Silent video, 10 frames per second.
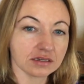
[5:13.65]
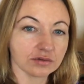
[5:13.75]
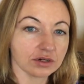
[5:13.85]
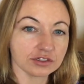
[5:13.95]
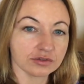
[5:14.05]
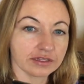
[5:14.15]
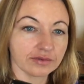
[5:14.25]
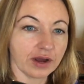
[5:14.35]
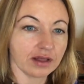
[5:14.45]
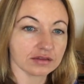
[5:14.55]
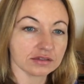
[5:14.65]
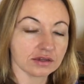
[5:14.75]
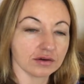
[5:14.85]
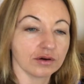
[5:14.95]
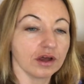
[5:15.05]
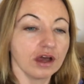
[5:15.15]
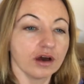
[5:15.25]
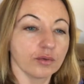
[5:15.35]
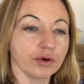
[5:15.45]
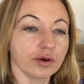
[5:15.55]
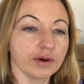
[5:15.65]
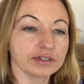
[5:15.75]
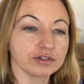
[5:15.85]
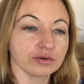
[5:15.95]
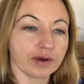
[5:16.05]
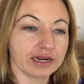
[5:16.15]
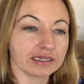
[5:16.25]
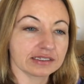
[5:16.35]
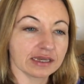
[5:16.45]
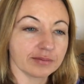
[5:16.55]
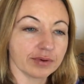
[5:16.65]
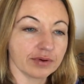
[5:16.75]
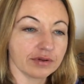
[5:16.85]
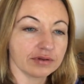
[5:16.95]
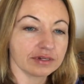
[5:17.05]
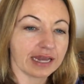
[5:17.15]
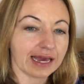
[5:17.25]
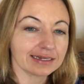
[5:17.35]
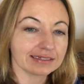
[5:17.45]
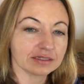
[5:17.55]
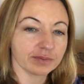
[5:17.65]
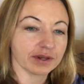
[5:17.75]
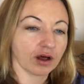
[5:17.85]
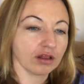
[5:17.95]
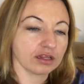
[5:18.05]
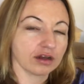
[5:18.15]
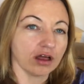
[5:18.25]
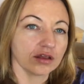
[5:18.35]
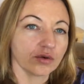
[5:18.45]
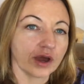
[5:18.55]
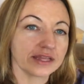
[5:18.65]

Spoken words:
It works really well. So we'll go on to a writing sample next, but all in all,